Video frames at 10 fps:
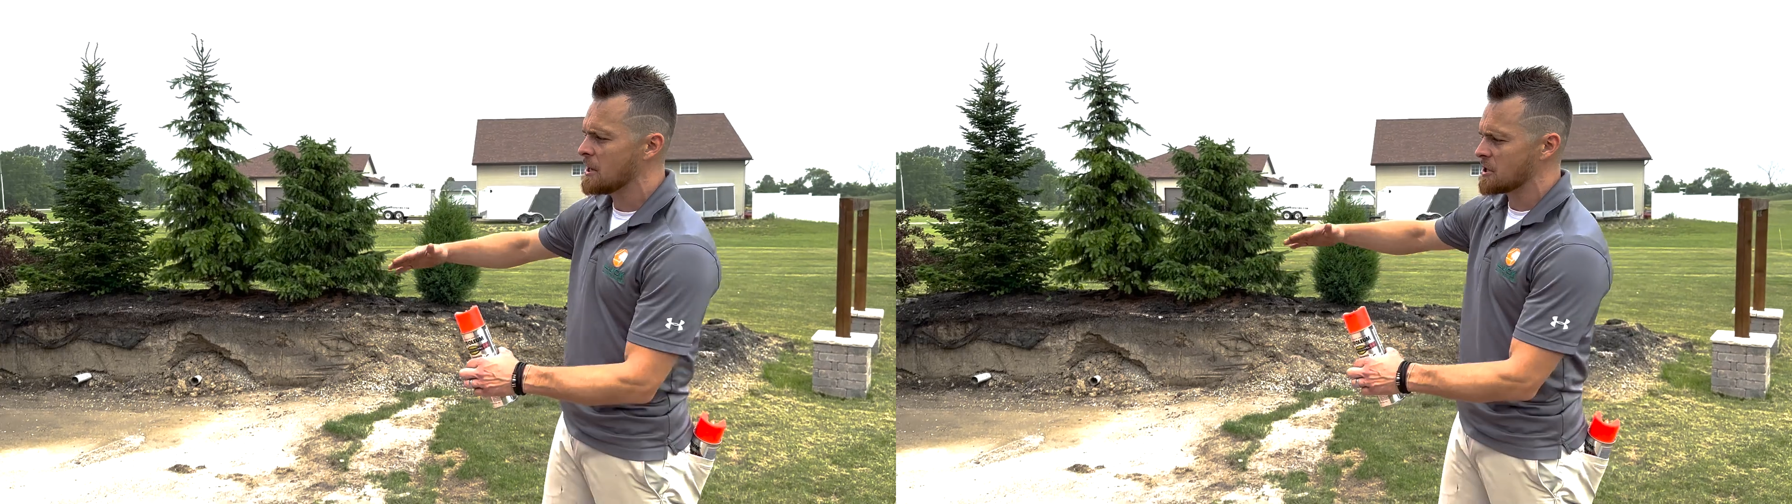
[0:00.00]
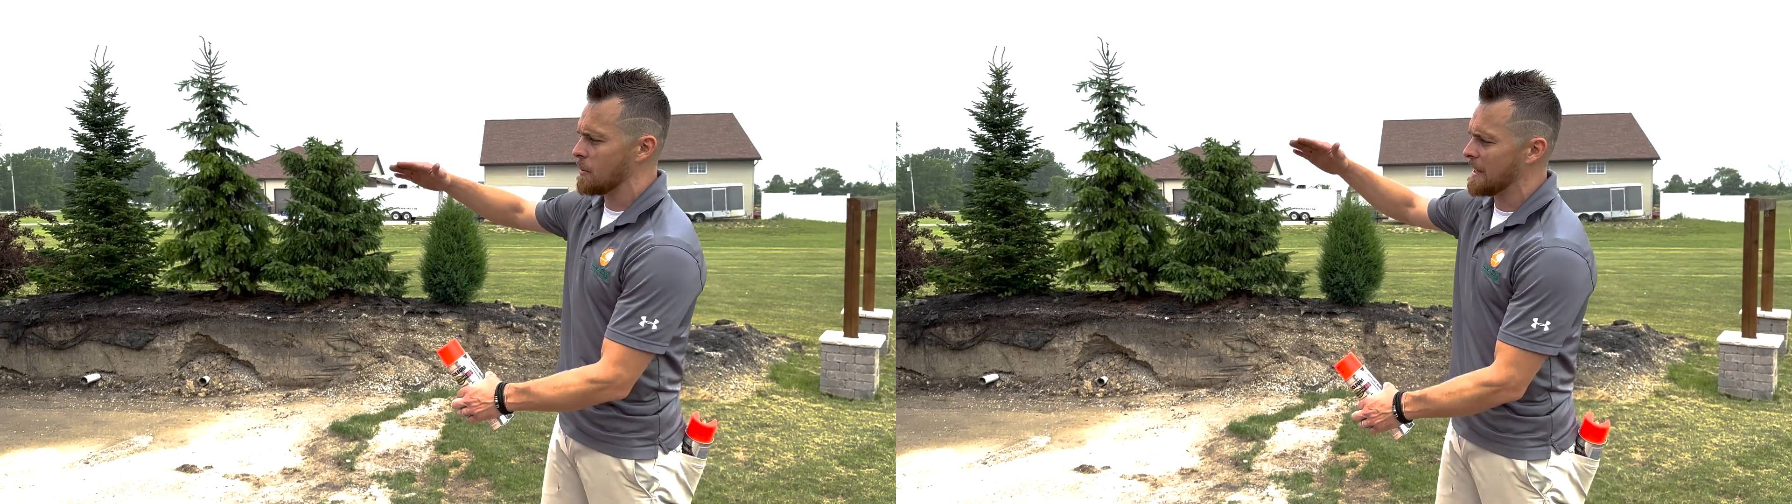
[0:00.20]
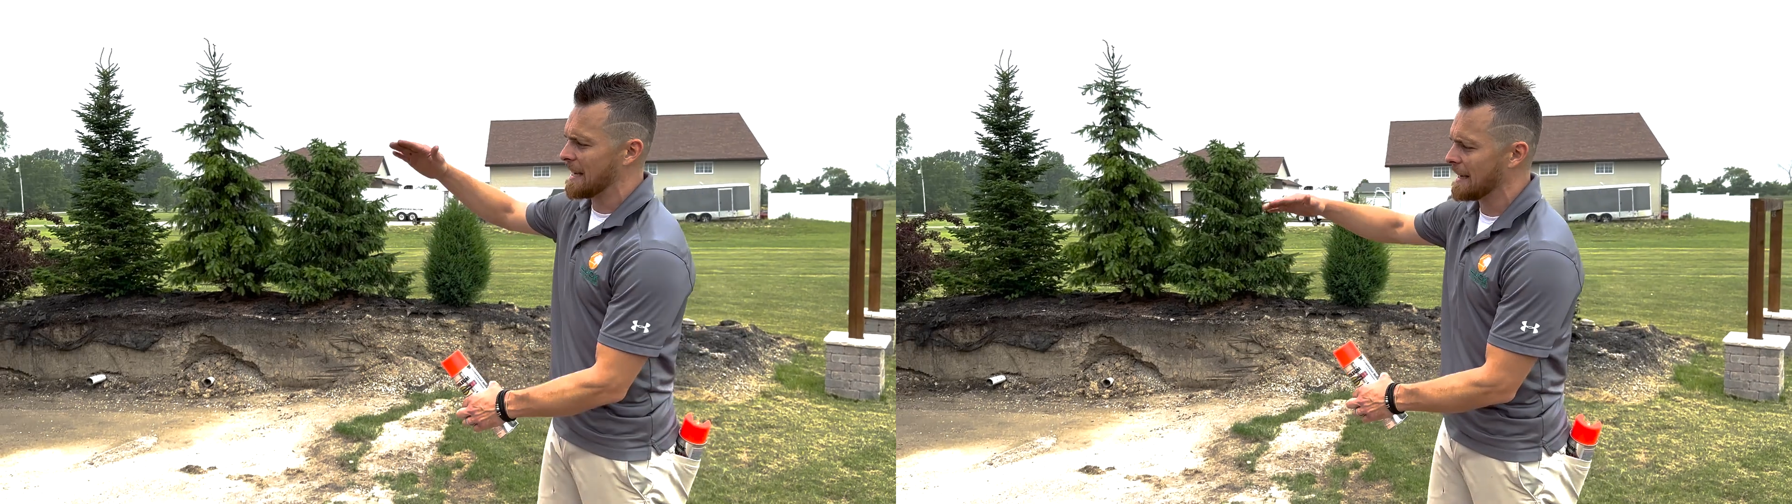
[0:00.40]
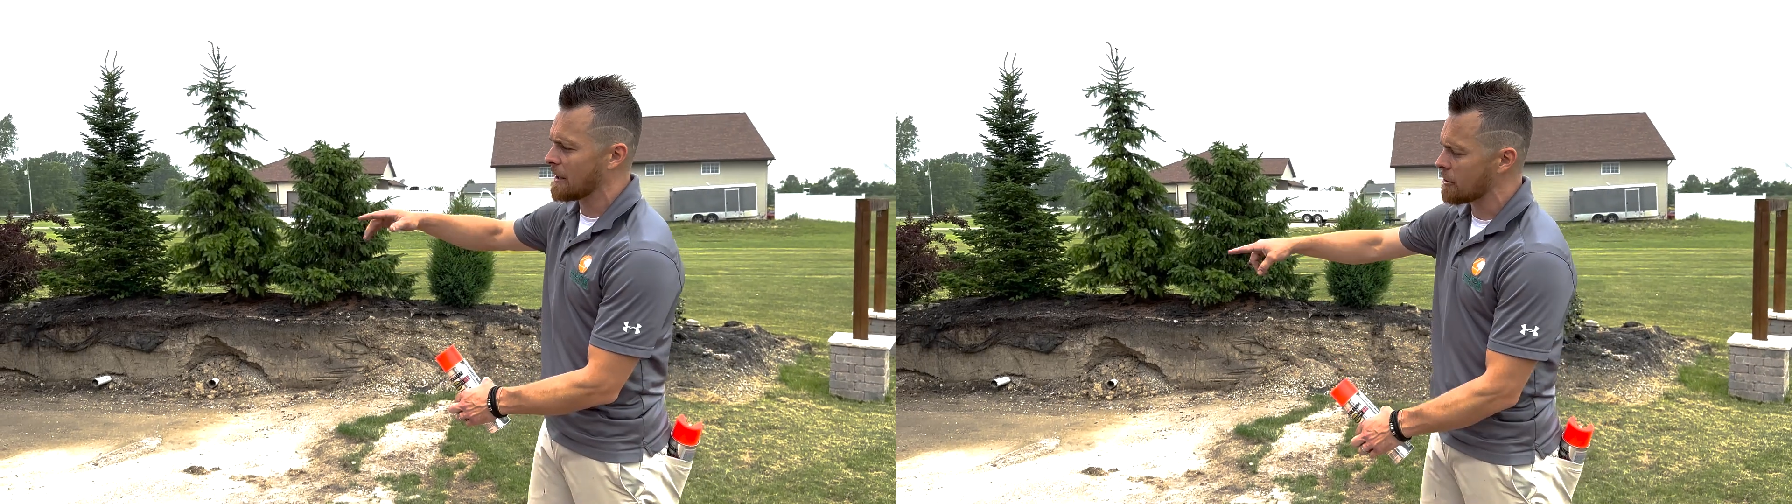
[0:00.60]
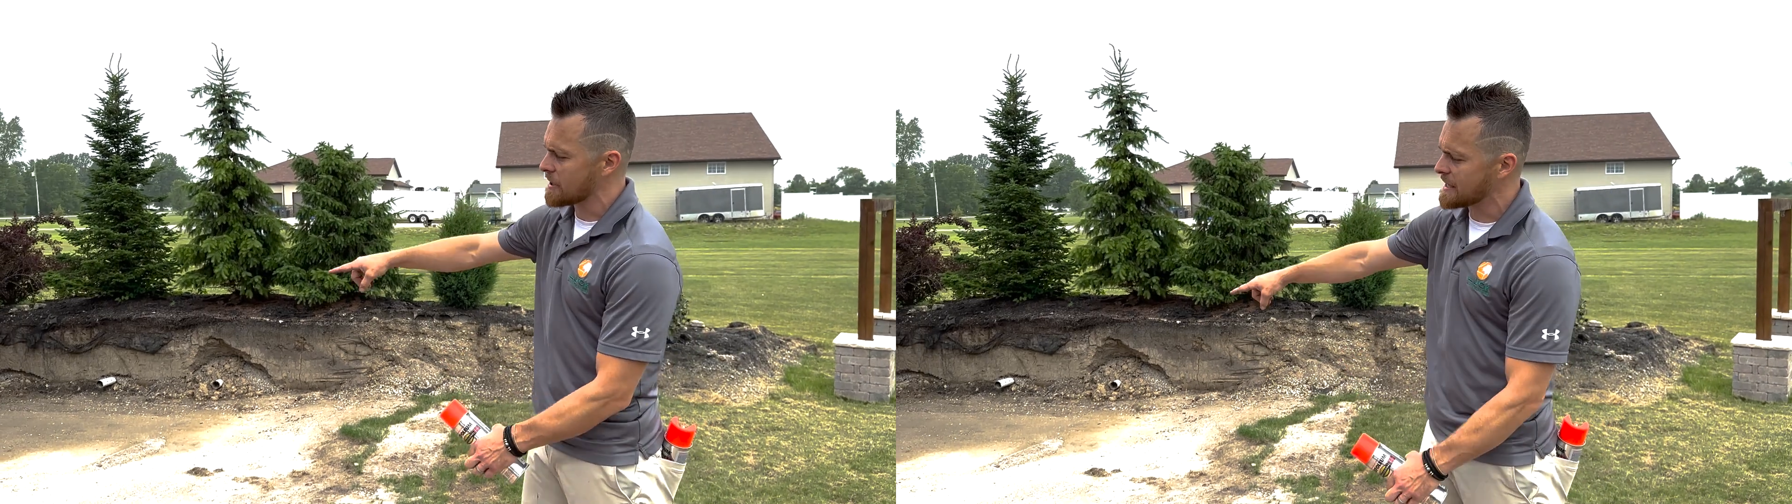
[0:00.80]
so we can get
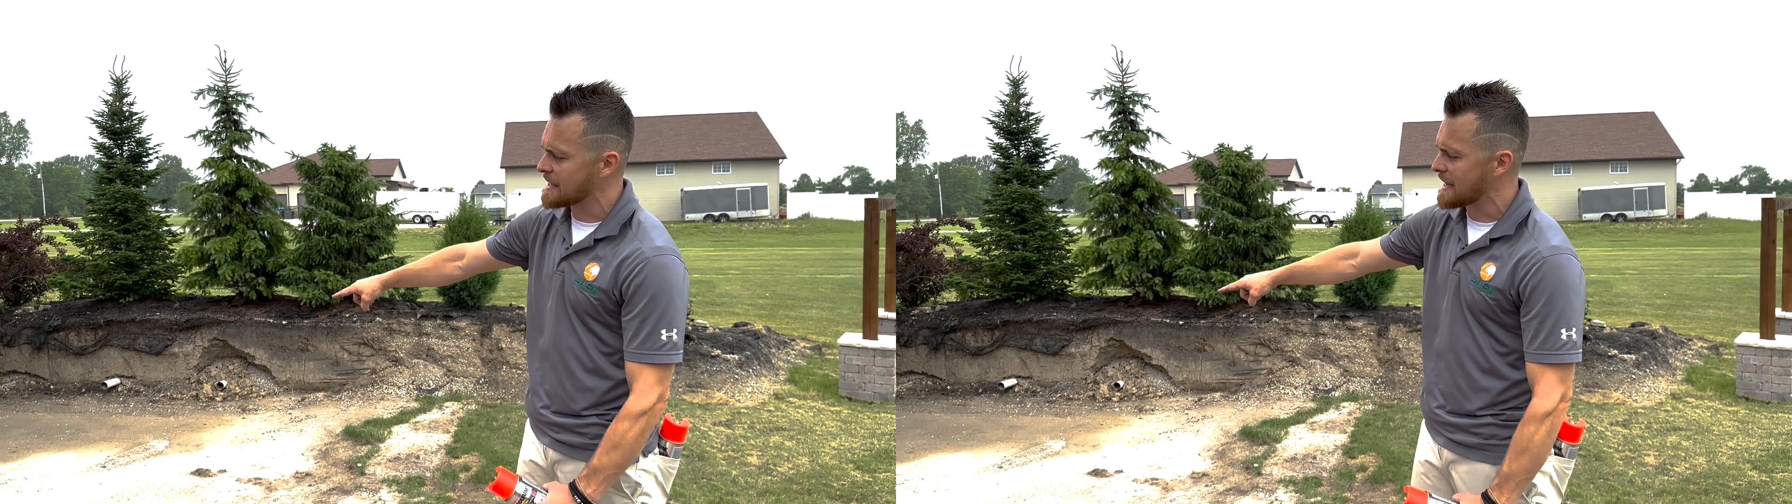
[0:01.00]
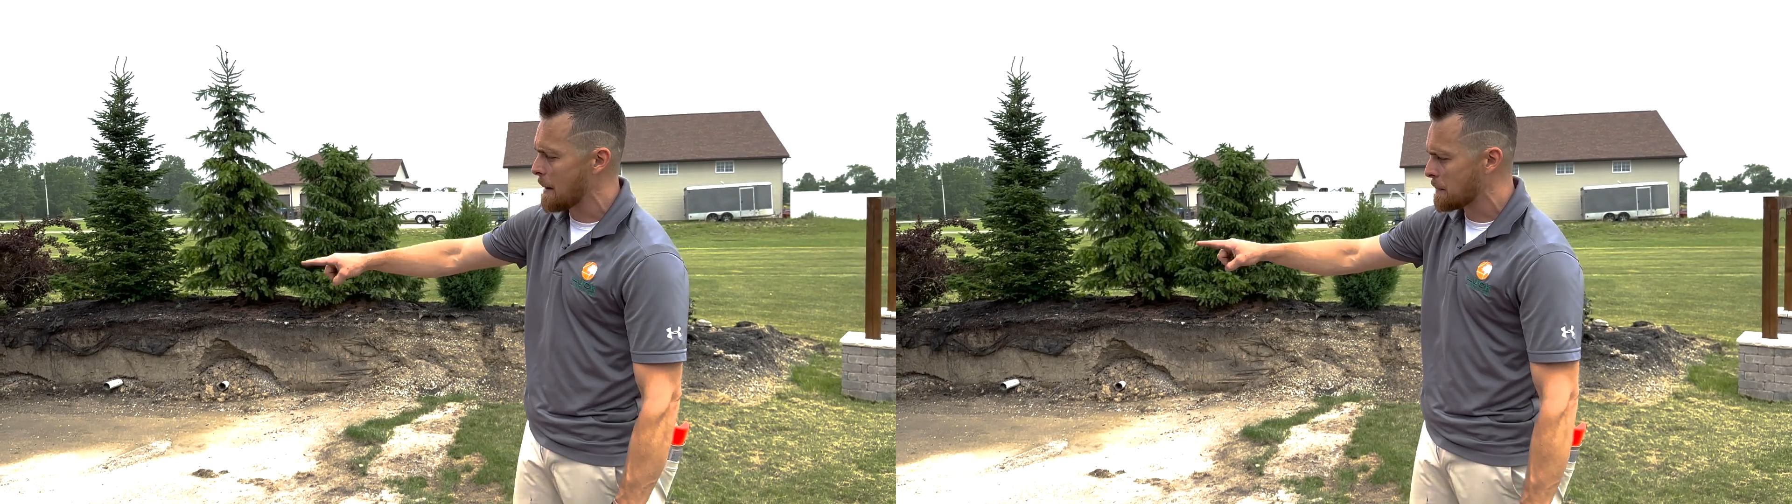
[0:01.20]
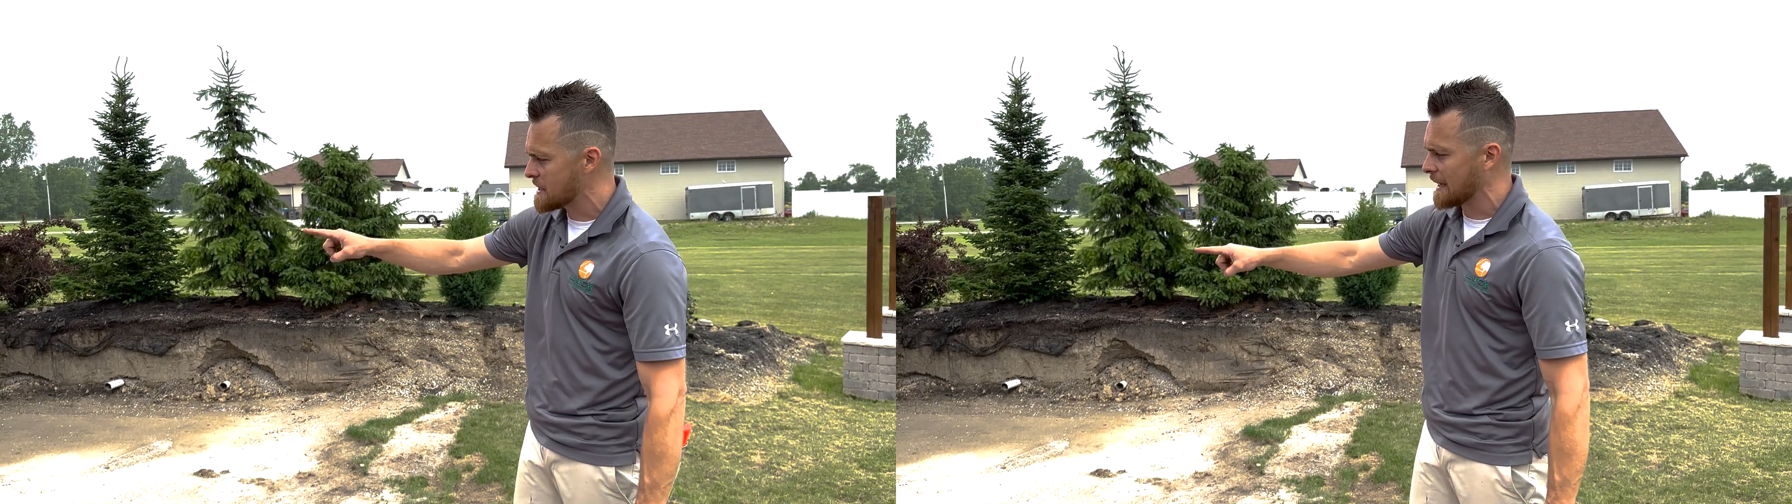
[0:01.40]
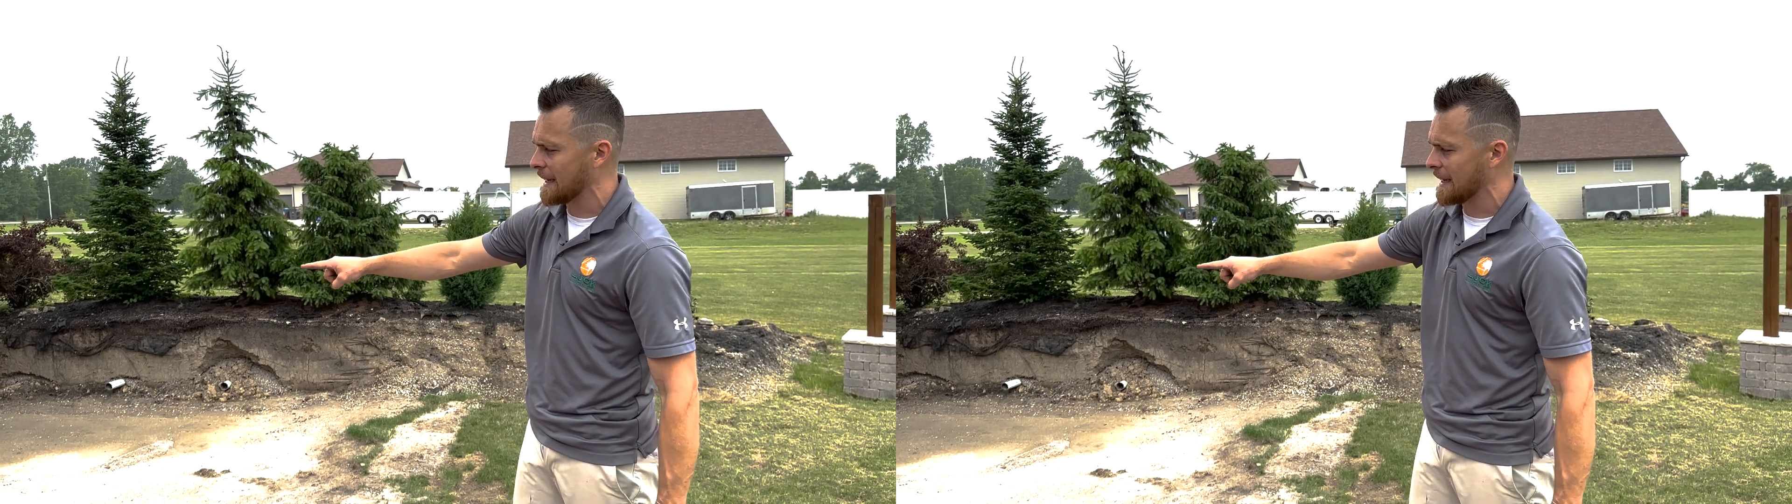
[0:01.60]
our steps